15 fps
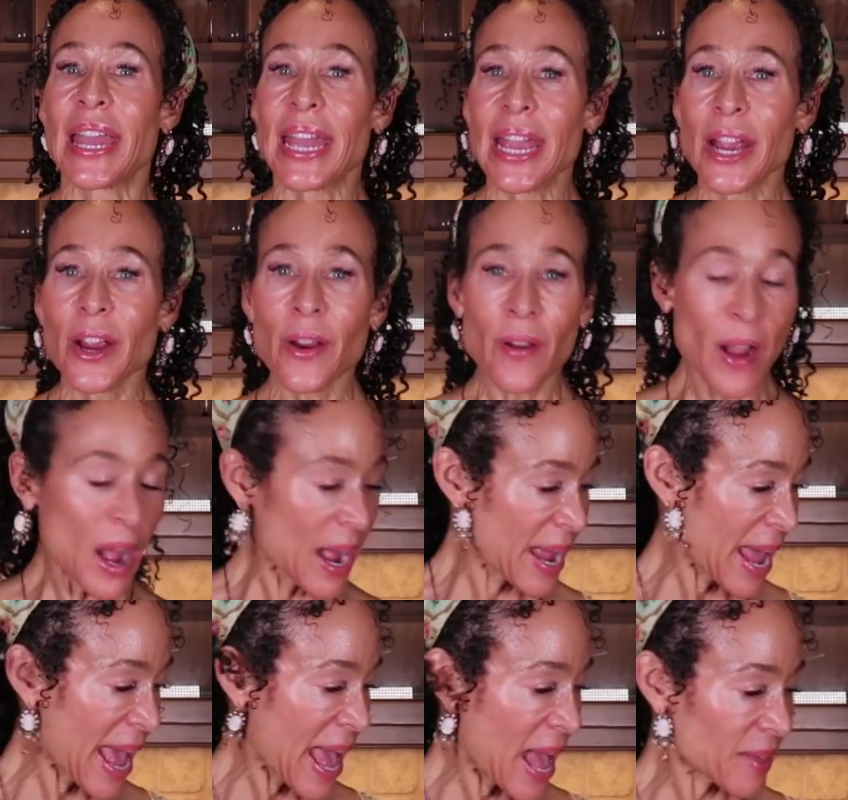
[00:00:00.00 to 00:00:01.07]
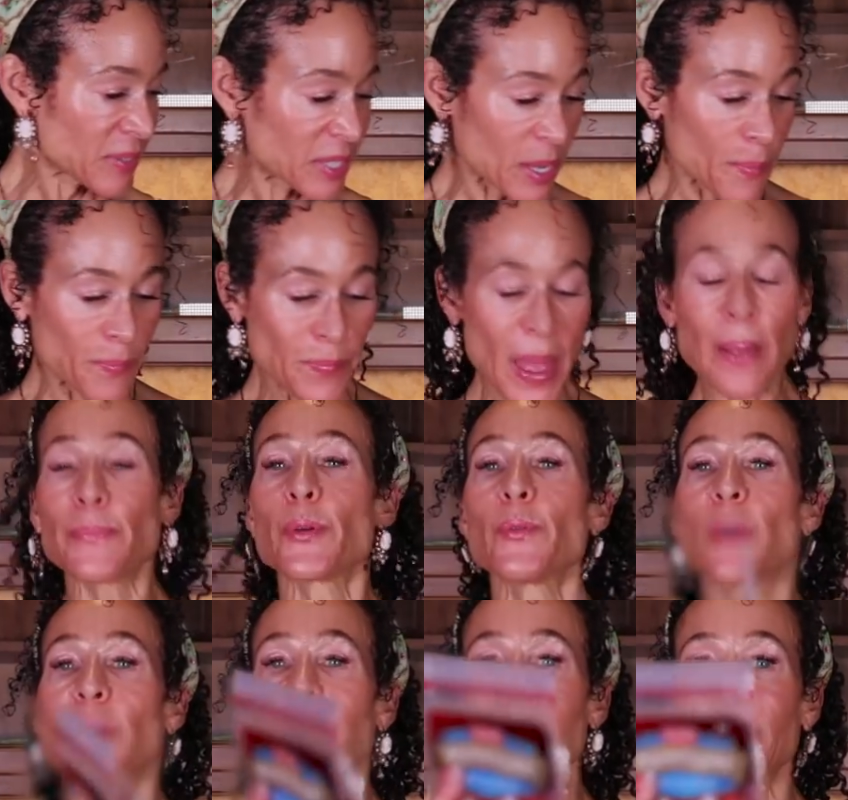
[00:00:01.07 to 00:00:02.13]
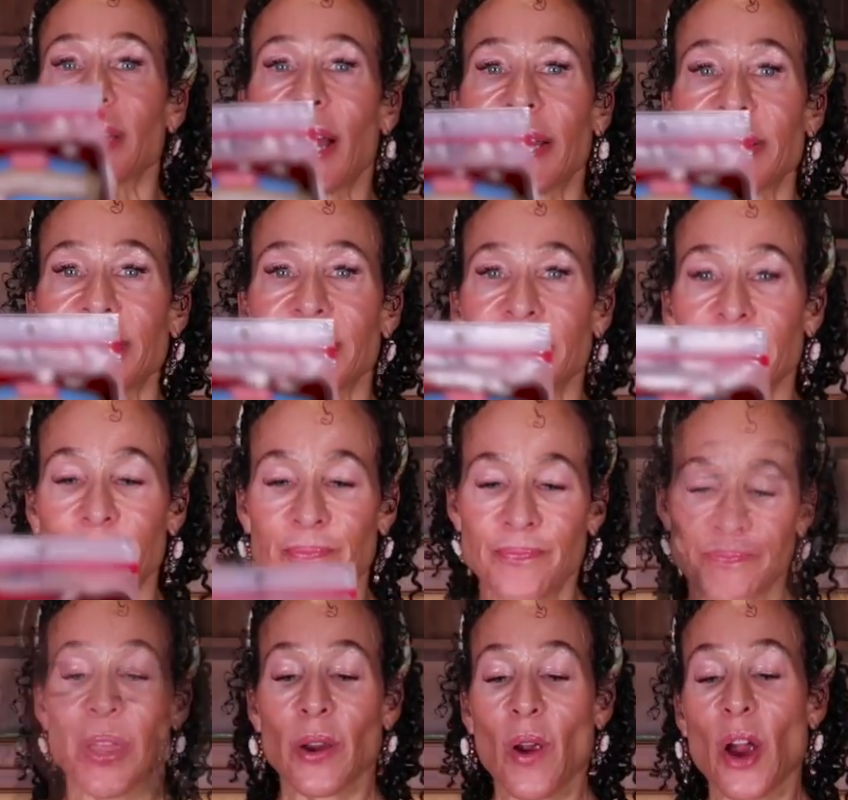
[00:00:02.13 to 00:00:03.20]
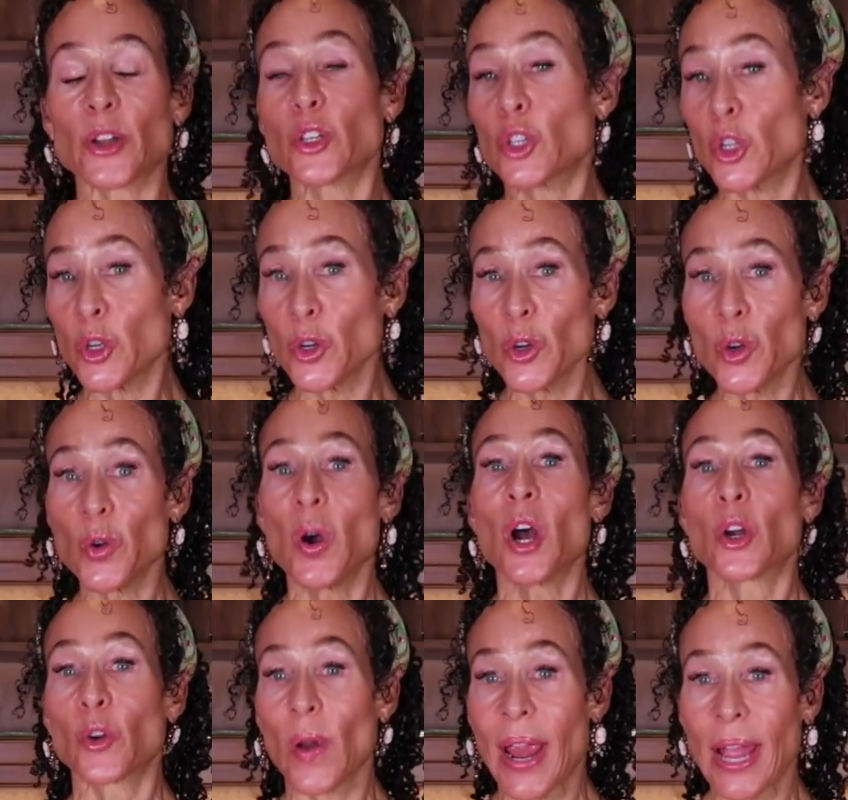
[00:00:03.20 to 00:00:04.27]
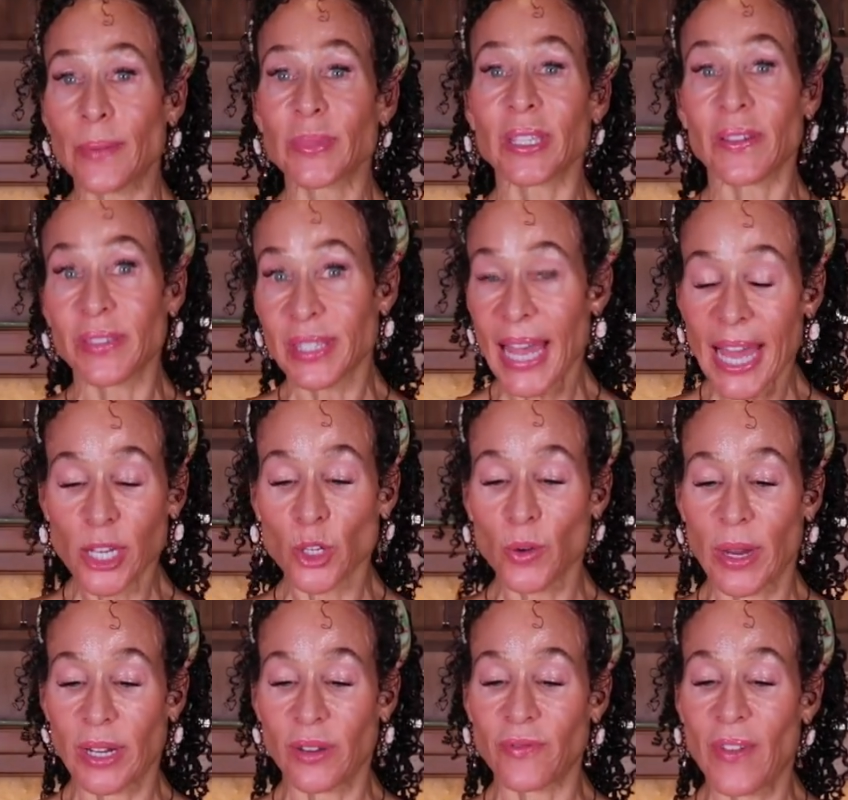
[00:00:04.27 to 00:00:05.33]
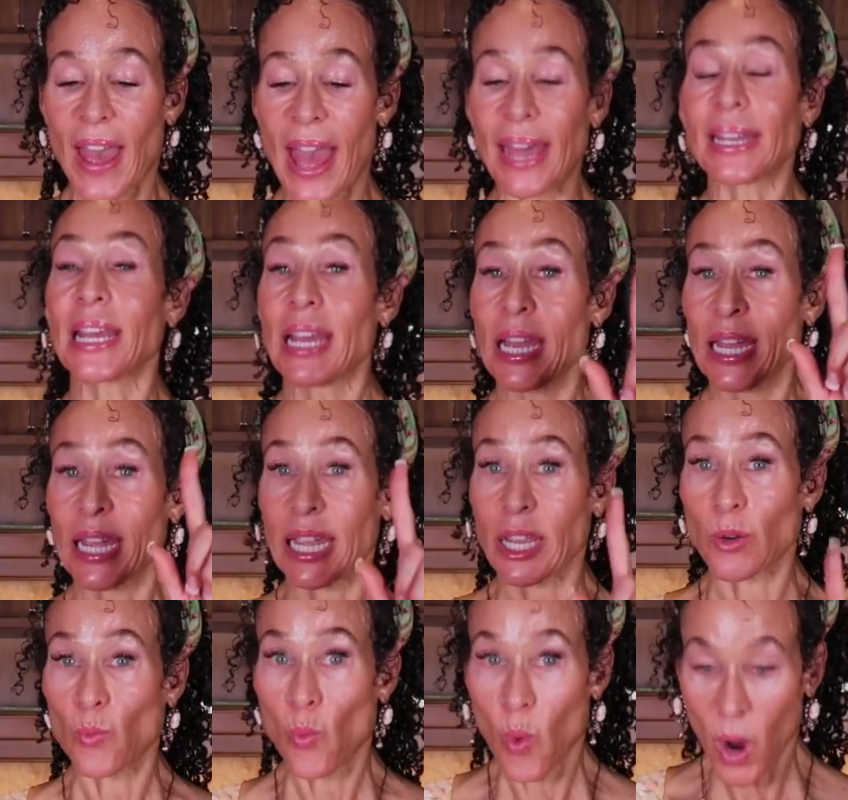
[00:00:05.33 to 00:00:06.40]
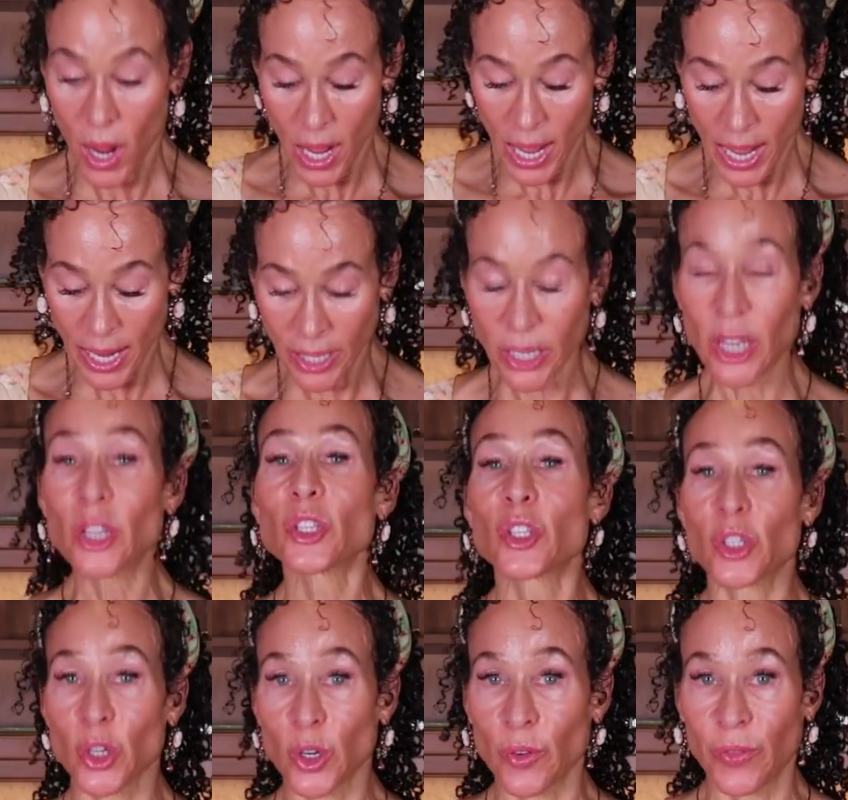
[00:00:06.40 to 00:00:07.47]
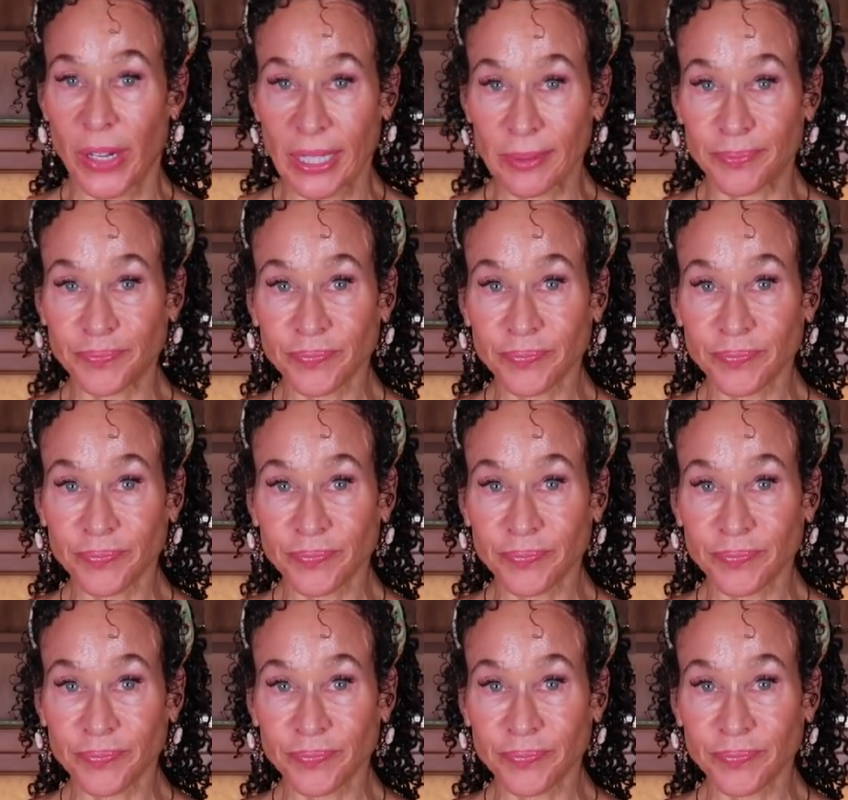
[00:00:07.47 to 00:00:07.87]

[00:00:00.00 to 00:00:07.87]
Here I have some pepperoni slices. There are two grams of saturated fat in one serving.